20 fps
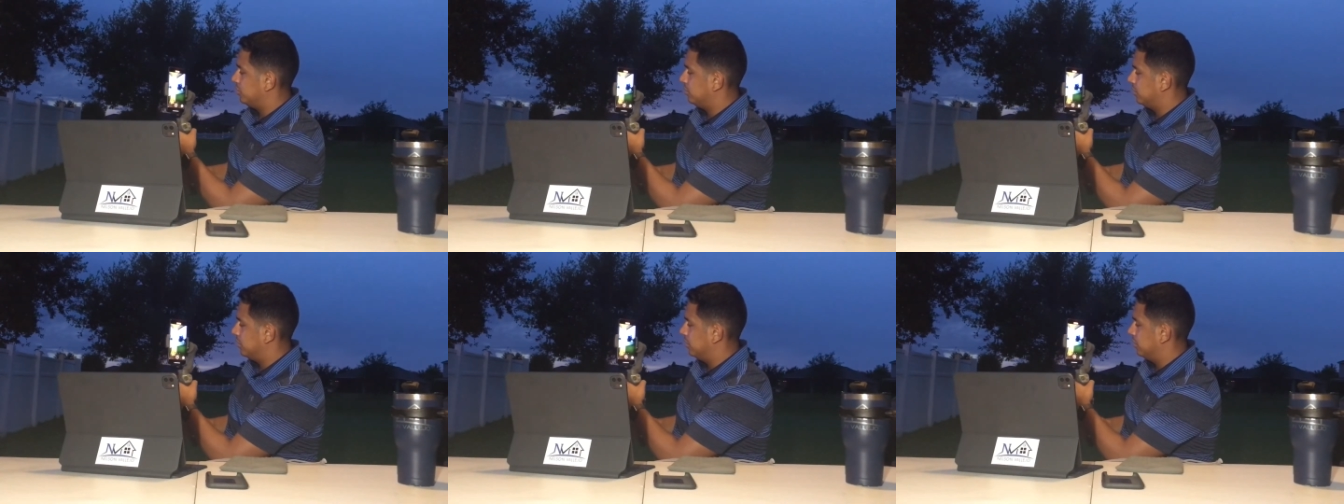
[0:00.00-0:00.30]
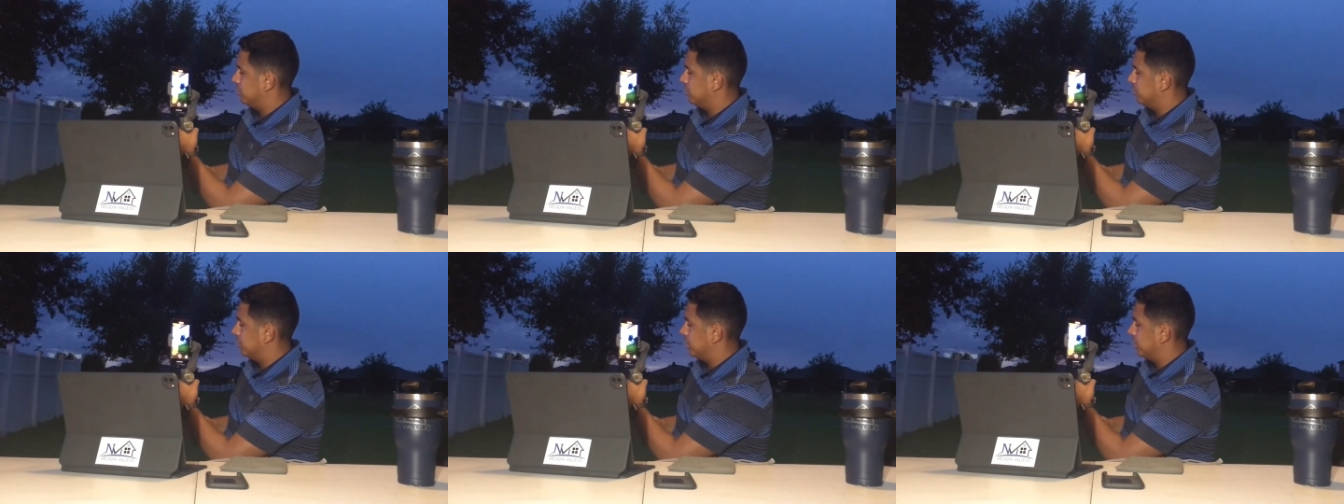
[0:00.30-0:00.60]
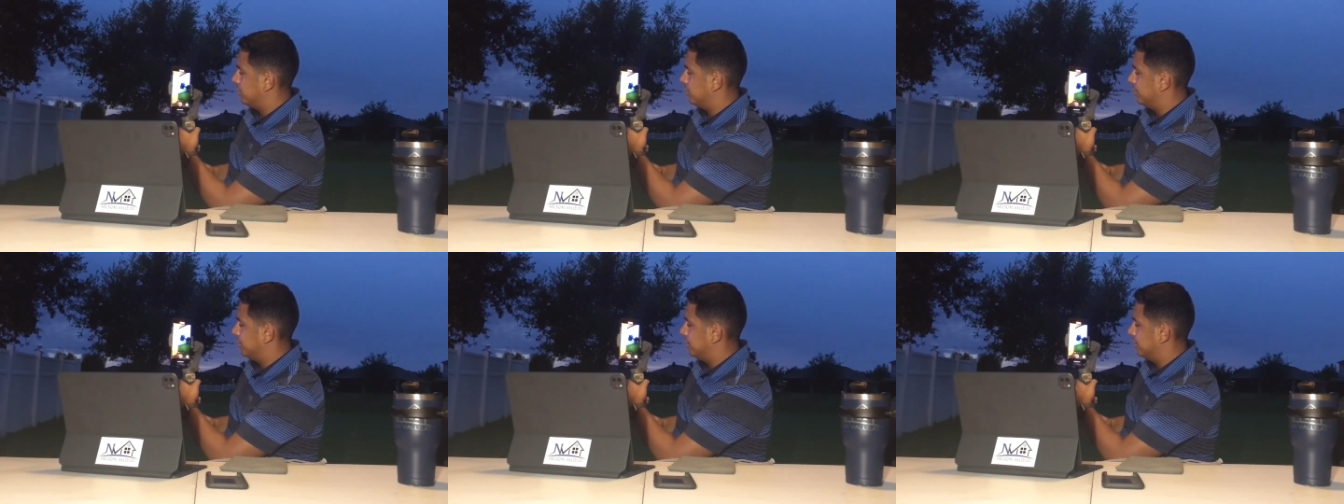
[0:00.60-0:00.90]
and look how
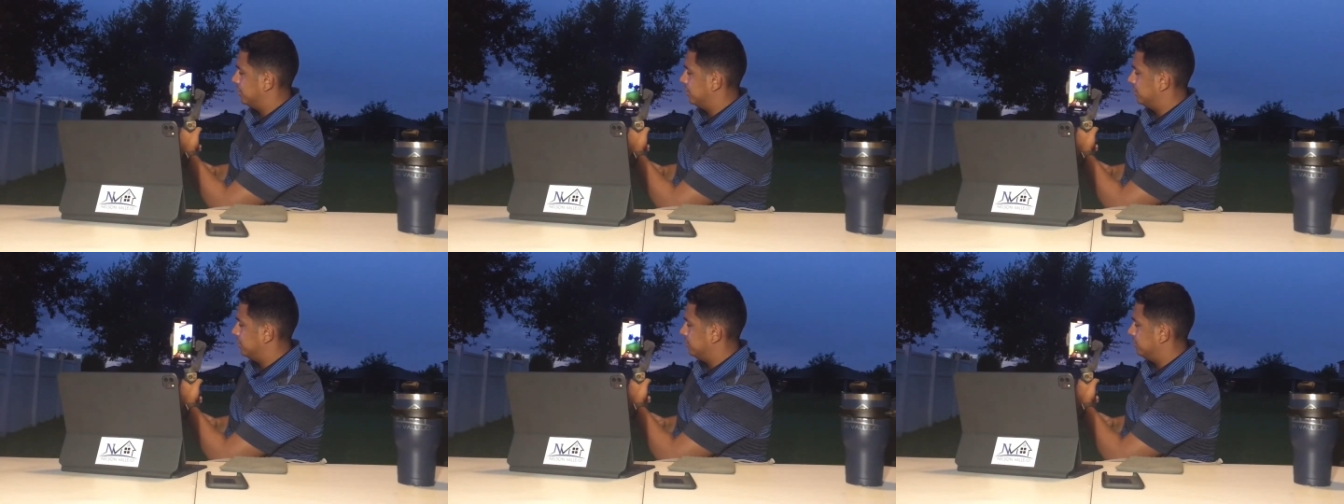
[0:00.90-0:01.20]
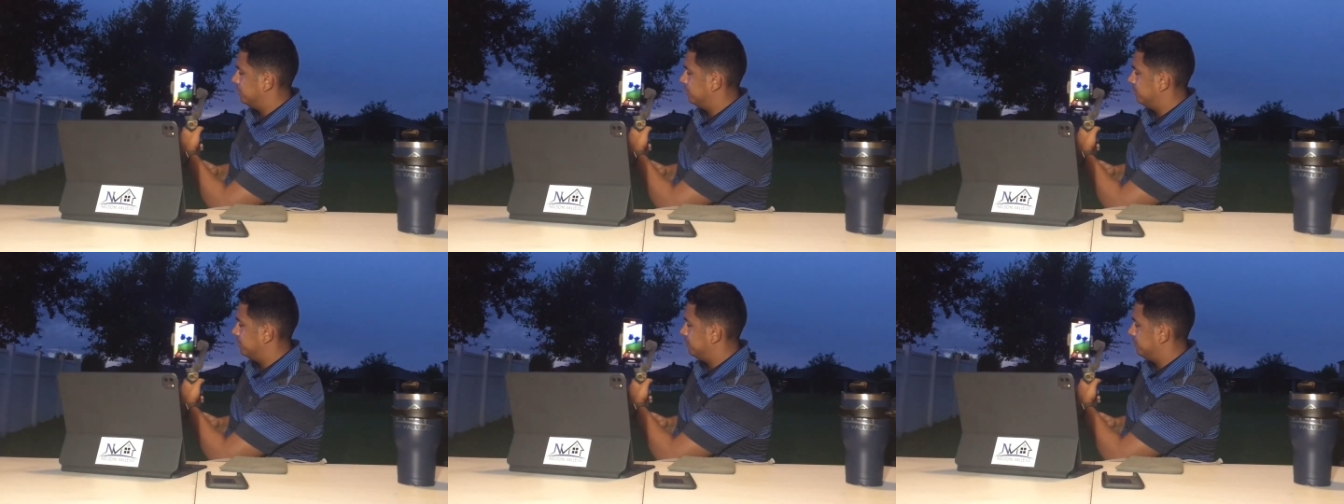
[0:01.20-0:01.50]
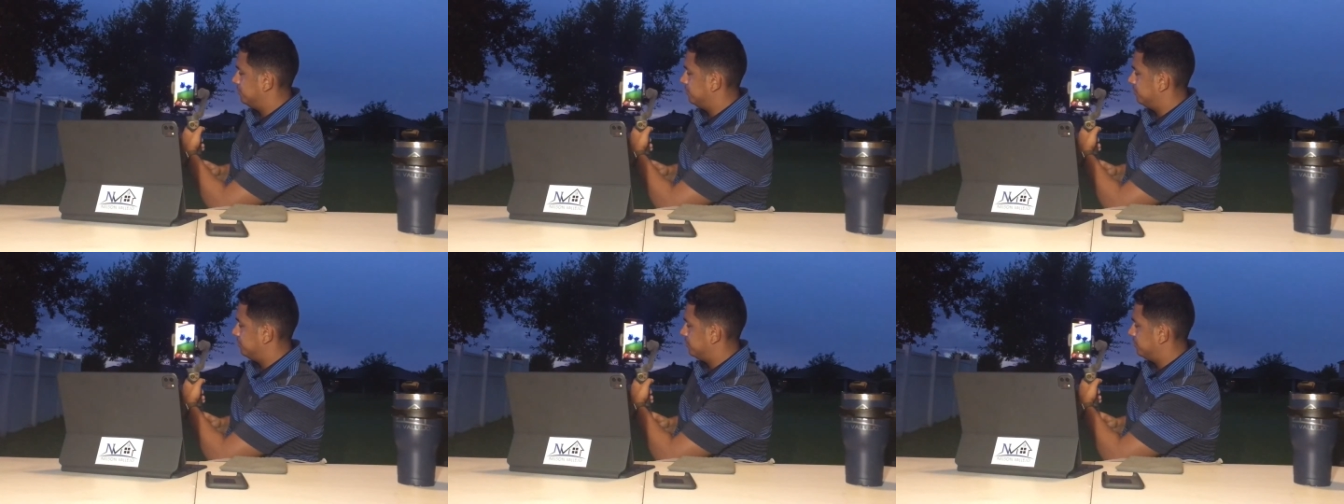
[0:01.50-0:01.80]
it
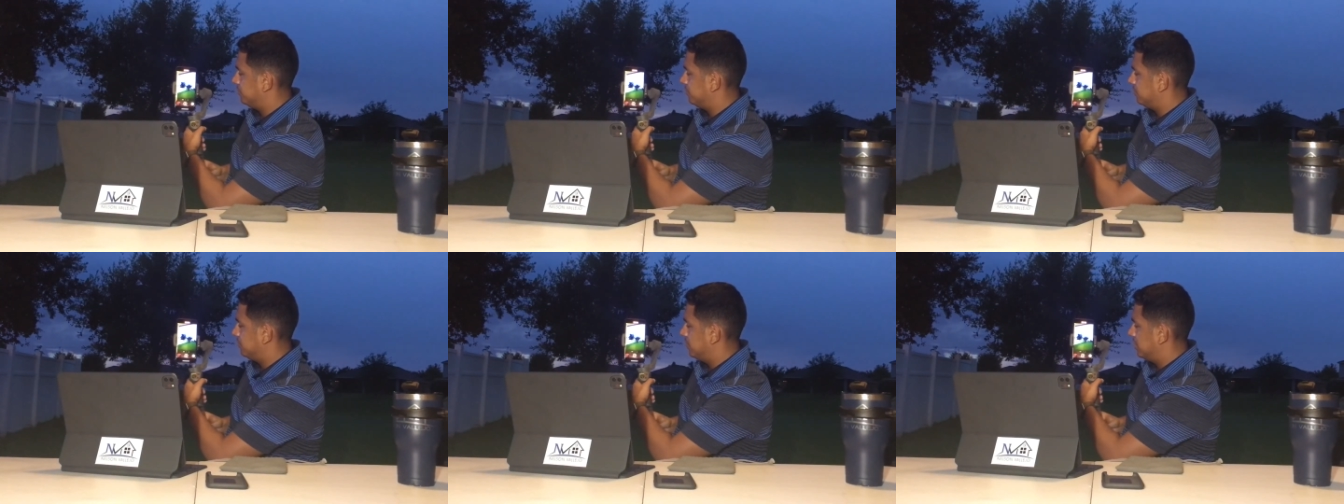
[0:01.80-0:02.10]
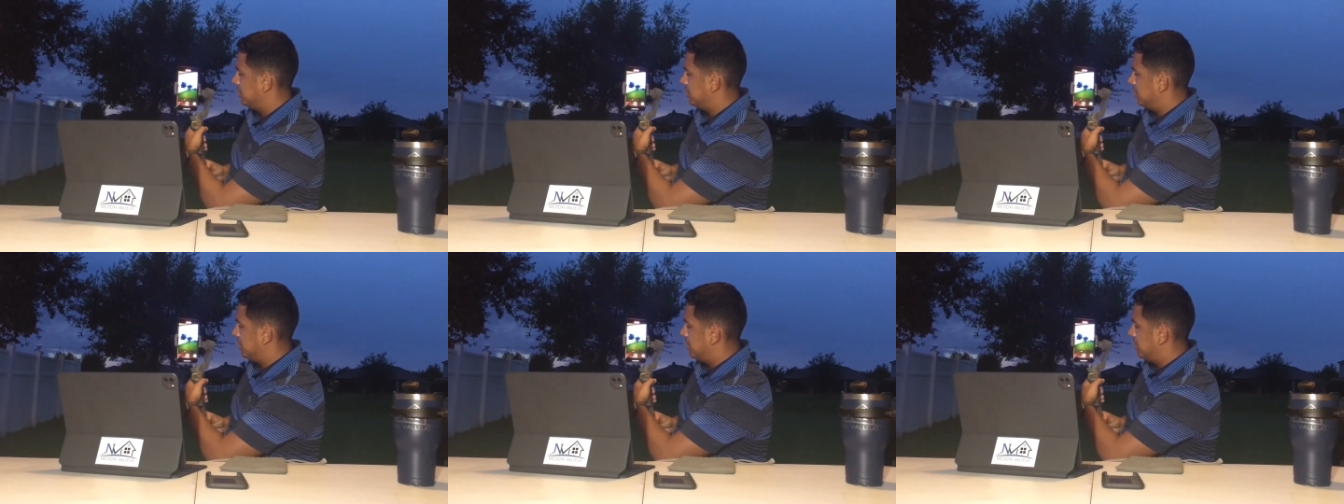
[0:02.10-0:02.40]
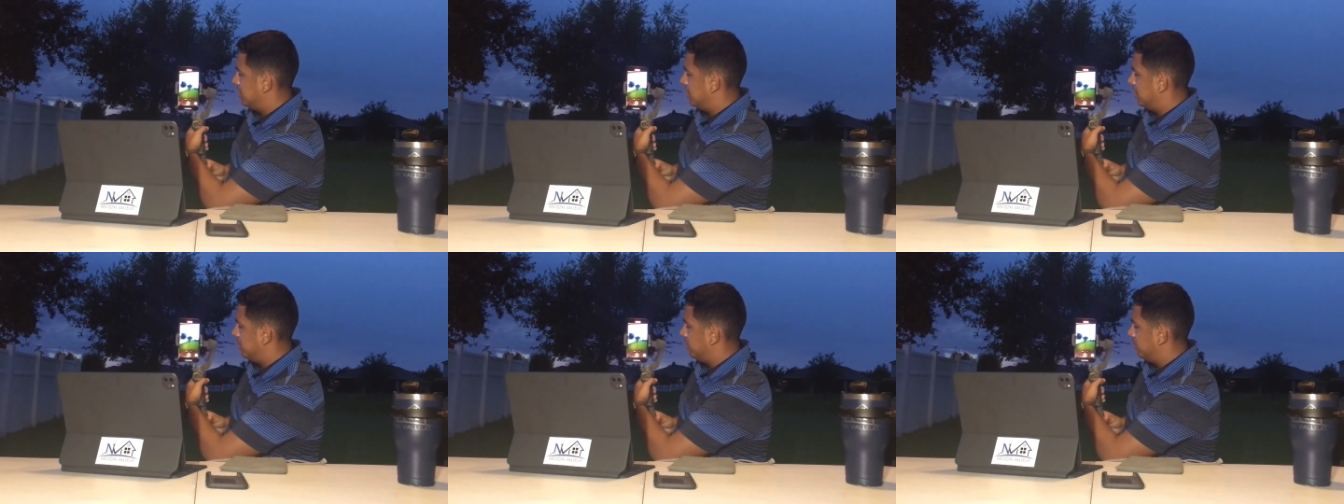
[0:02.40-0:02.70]

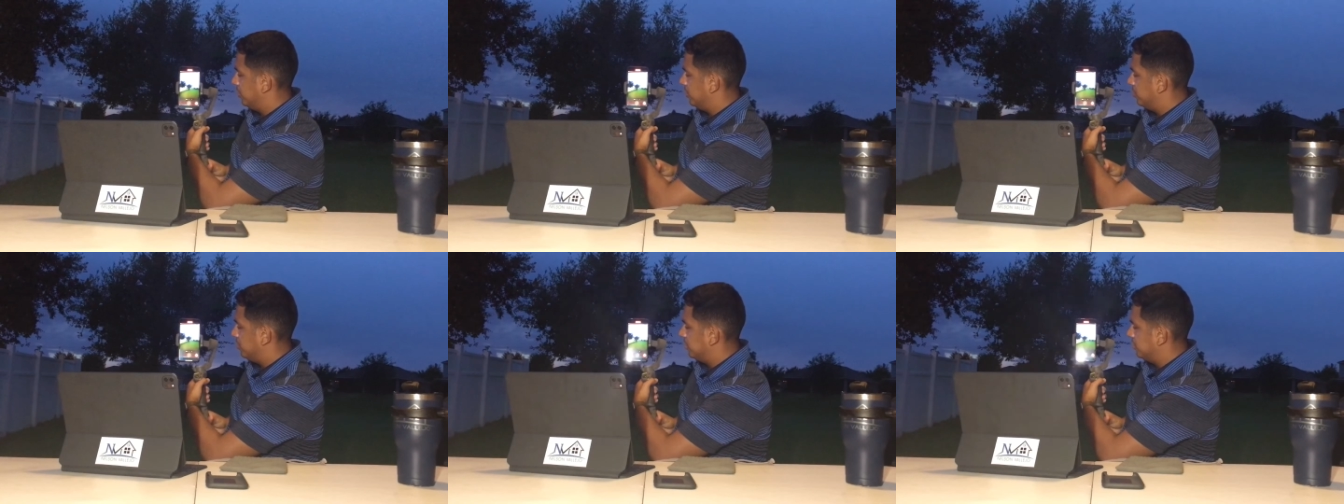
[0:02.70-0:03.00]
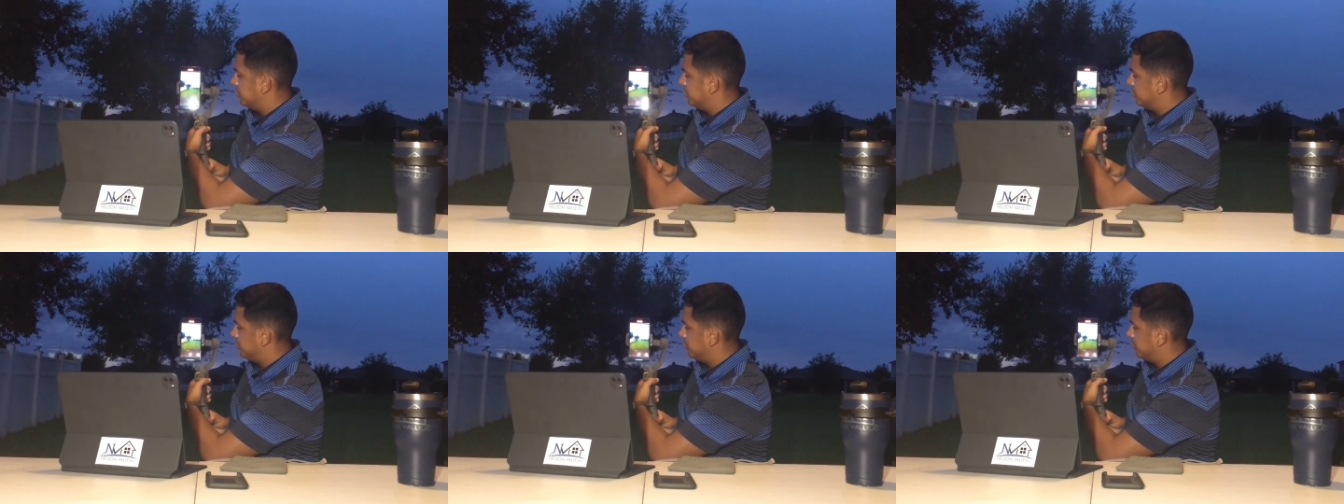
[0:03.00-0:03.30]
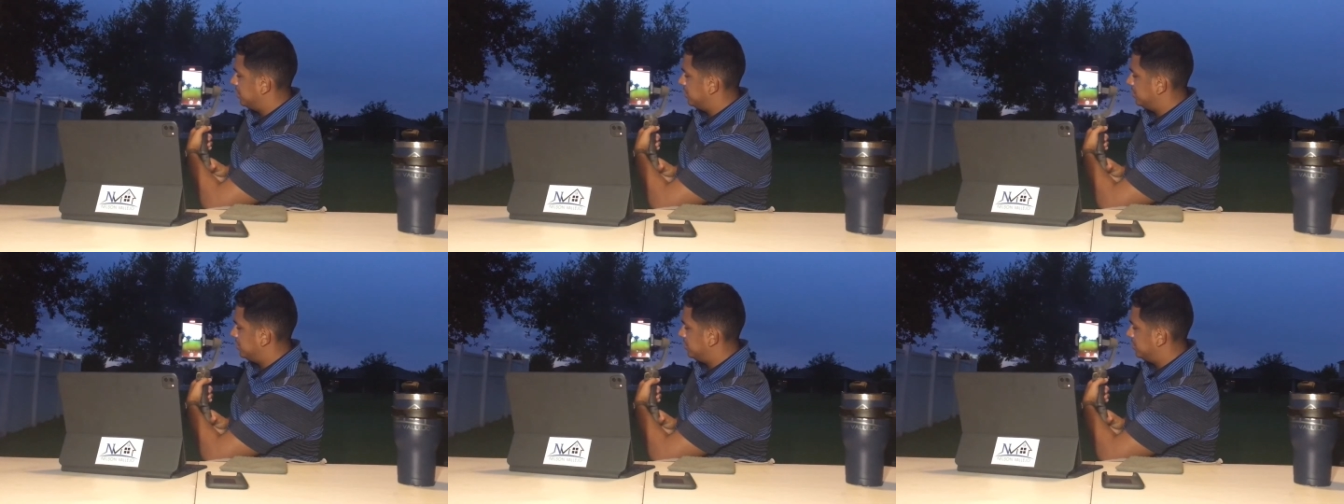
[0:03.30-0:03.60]
uh, how it records, real
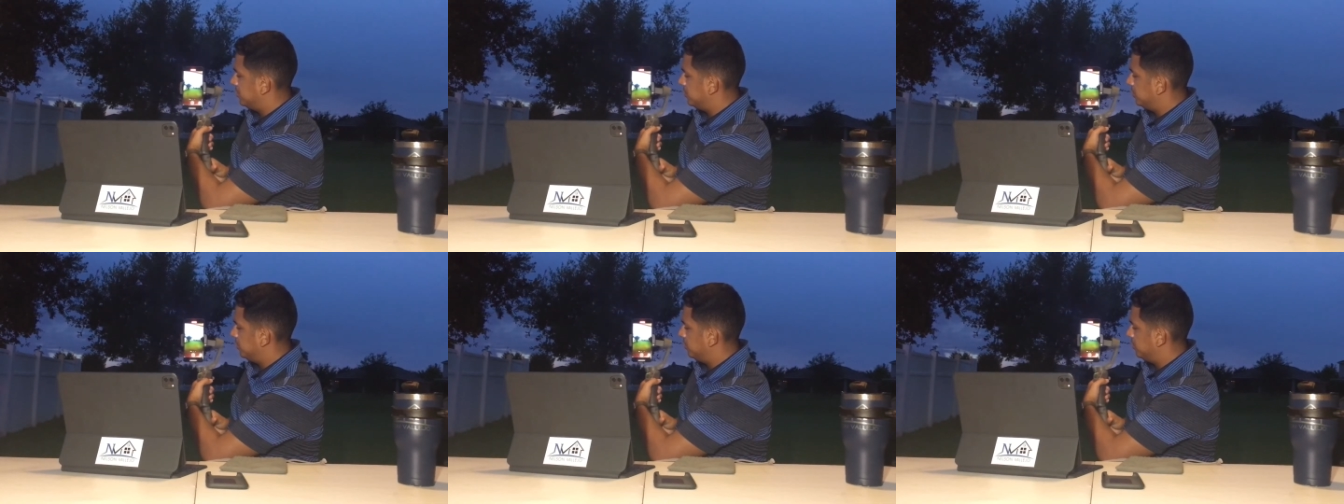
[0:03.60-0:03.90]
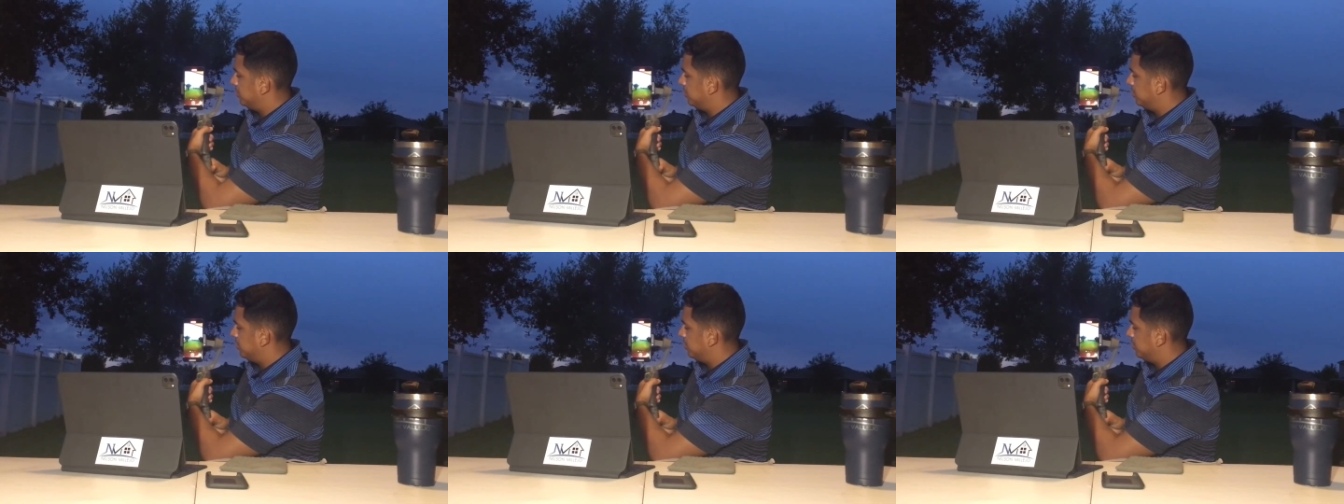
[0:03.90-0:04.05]
nice and smooth.